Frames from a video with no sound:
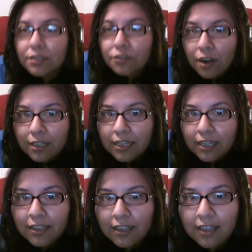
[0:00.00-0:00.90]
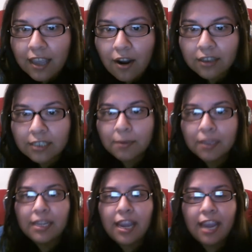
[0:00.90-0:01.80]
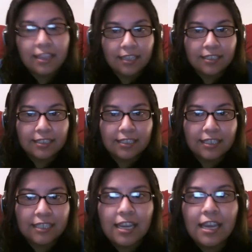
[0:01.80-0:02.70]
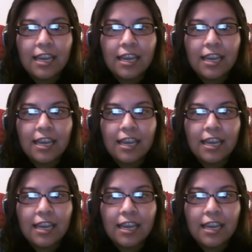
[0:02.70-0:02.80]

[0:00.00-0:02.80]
strongly that they are typically atheists.